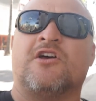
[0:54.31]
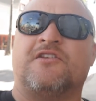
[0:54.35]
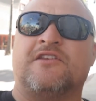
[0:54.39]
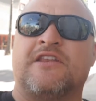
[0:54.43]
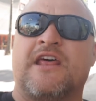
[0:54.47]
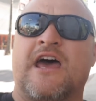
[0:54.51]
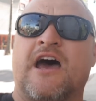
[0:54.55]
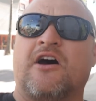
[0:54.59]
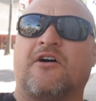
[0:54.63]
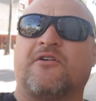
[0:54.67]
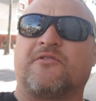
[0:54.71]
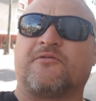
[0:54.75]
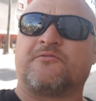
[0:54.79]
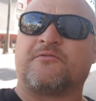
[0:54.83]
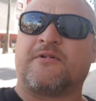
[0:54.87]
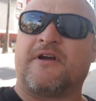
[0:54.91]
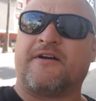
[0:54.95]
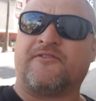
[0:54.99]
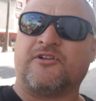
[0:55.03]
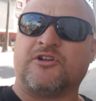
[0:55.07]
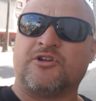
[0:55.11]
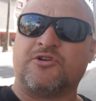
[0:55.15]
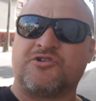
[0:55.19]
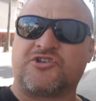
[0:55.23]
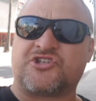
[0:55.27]
Now,
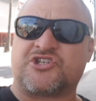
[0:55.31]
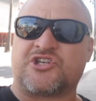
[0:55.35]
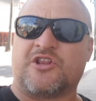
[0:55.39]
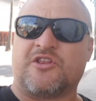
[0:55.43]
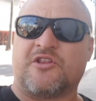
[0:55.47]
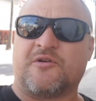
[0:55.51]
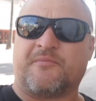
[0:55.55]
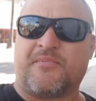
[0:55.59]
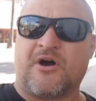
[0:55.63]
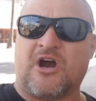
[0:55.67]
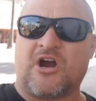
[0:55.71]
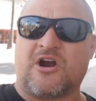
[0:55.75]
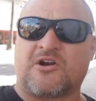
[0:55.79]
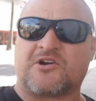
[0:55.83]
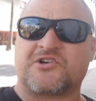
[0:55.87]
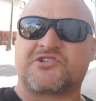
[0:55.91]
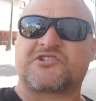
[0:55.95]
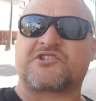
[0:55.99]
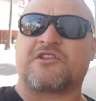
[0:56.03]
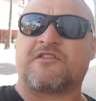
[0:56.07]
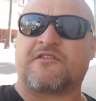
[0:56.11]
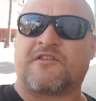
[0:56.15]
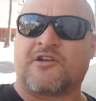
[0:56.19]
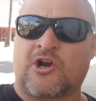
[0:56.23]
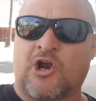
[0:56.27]
Revolution, the
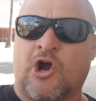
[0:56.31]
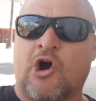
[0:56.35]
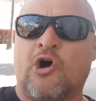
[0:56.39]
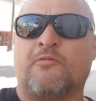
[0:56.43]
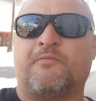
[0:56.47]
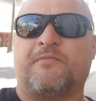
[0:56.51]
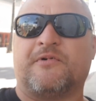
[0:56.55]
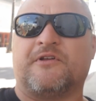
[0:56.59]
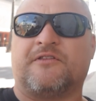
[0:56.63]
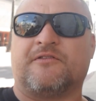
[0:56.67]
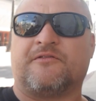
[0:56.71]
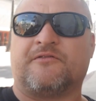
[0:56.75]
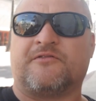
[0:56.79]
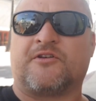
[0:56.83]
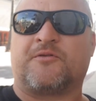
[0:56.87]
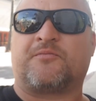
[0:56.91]
bars, they're open.